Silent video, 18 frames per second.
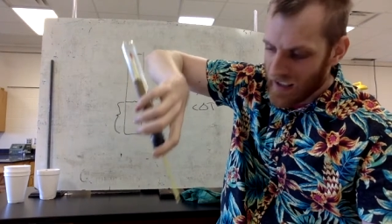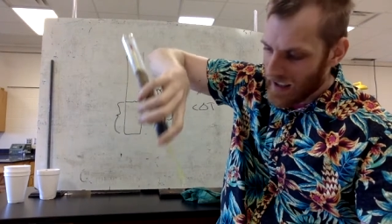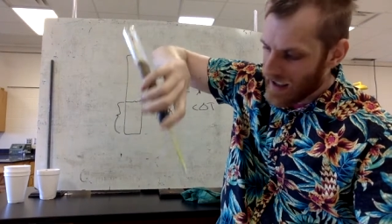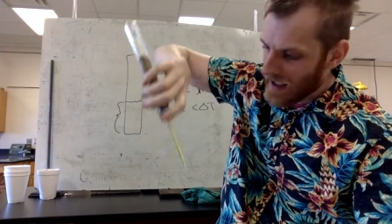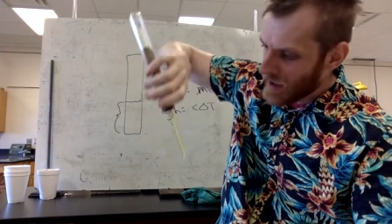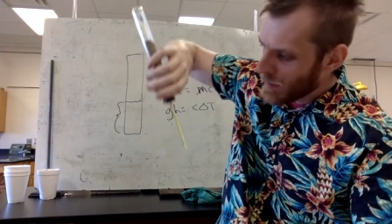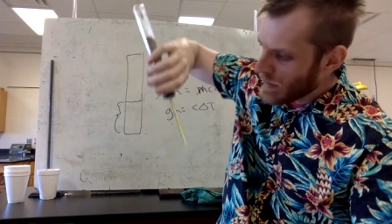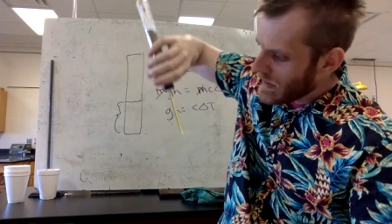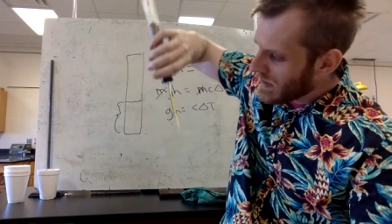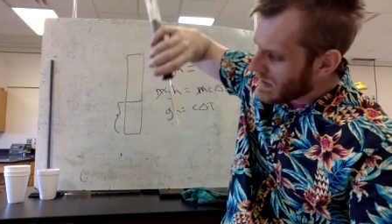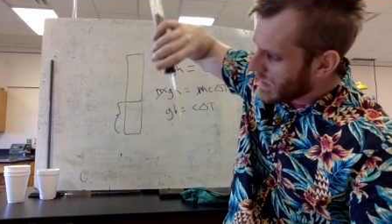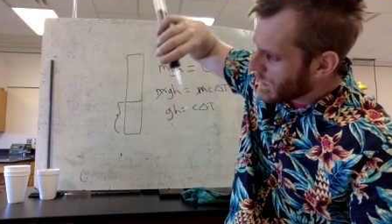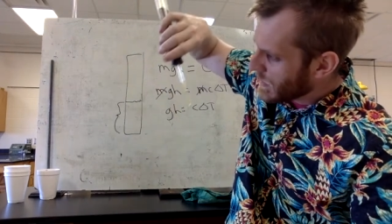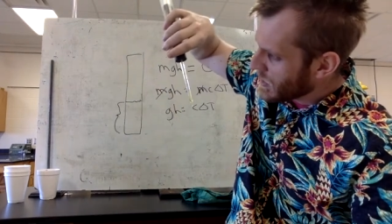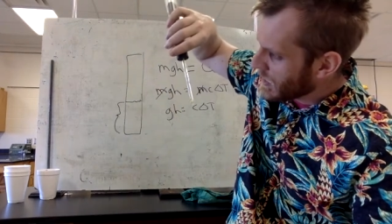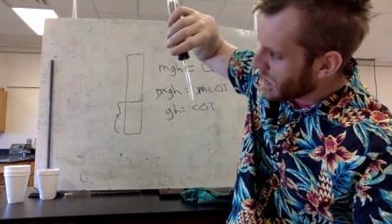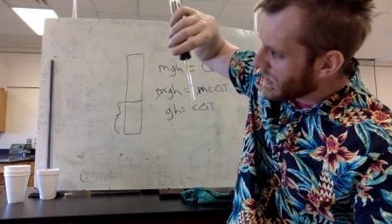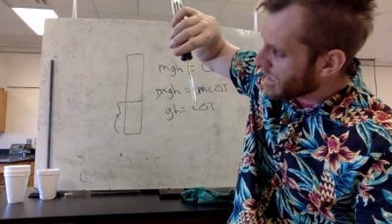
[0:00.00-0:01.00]
and I read the
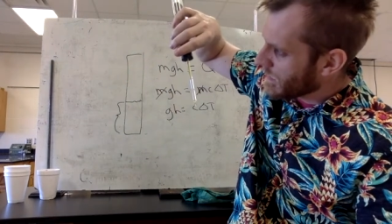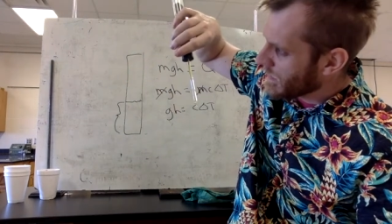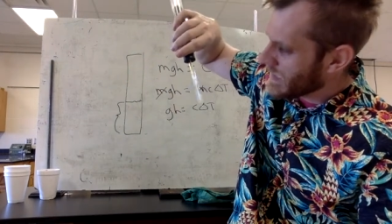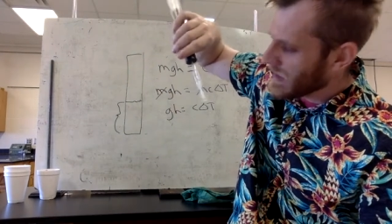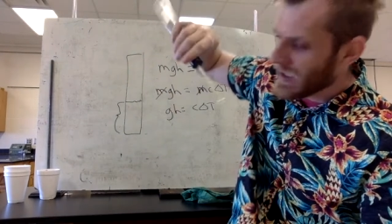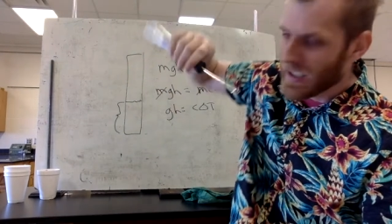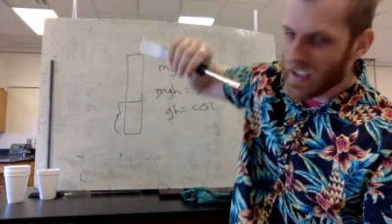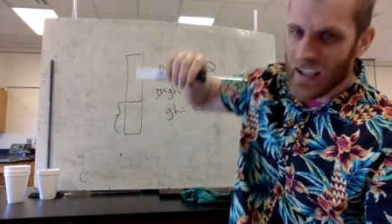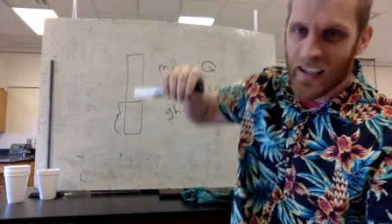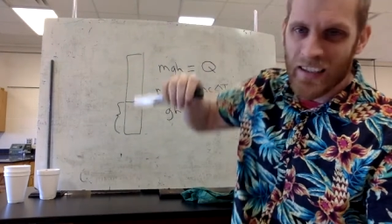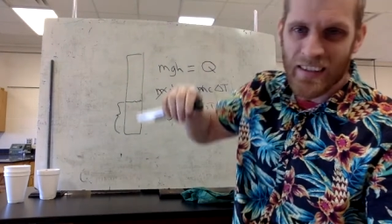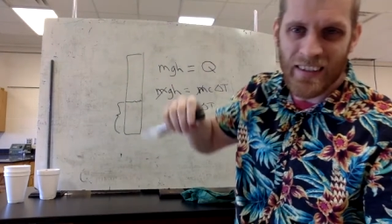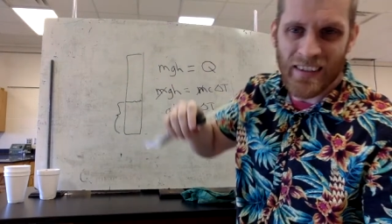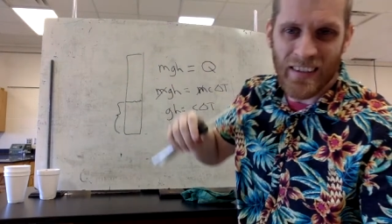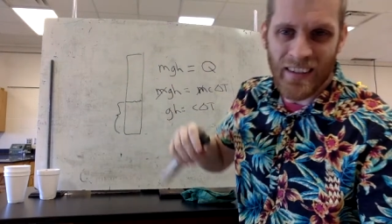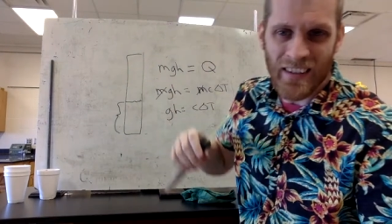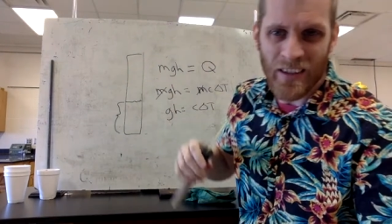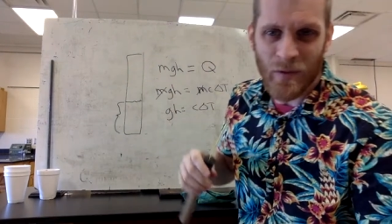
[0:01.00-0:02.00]
temperature,
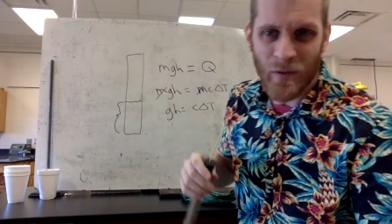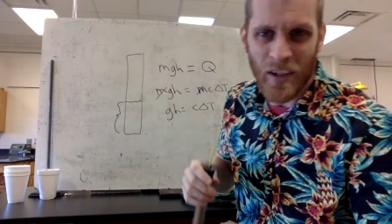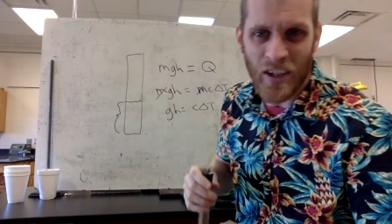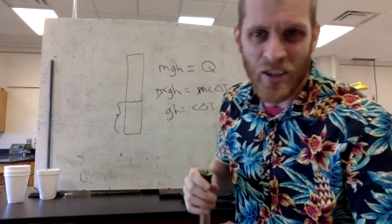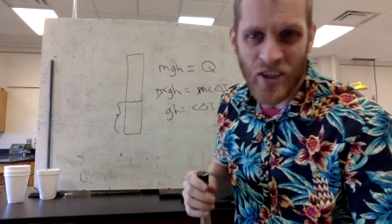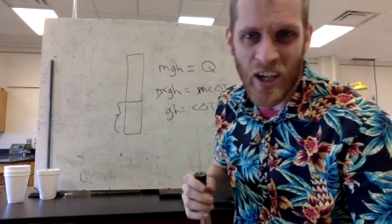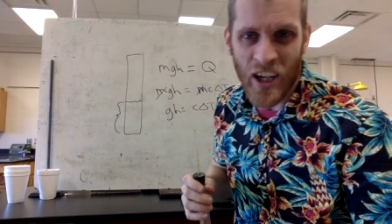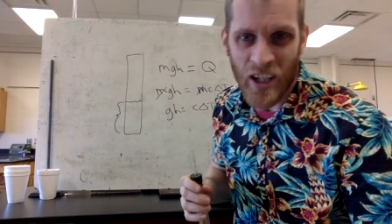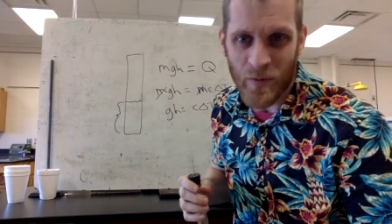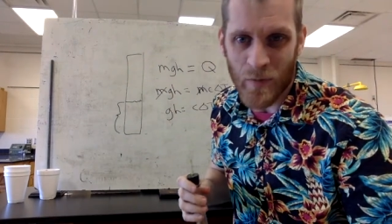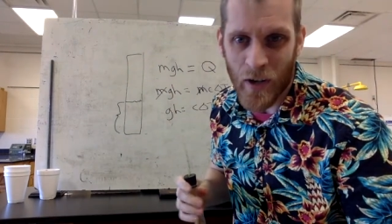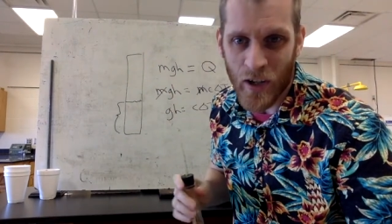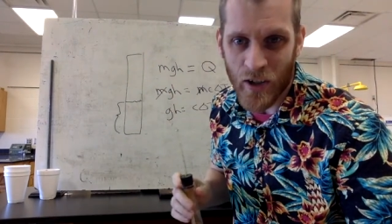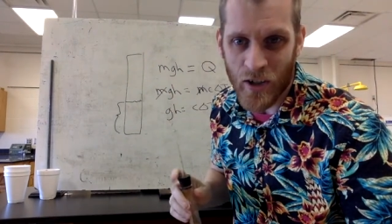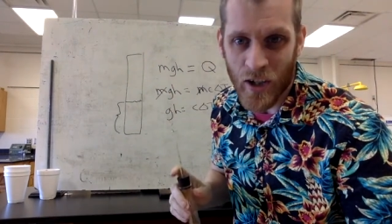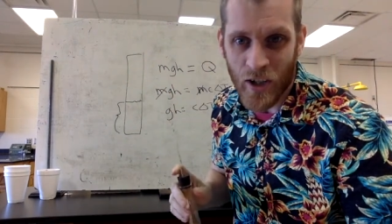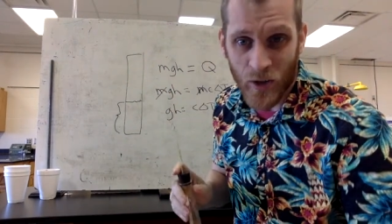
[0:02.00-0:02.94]
it doesn't really change much.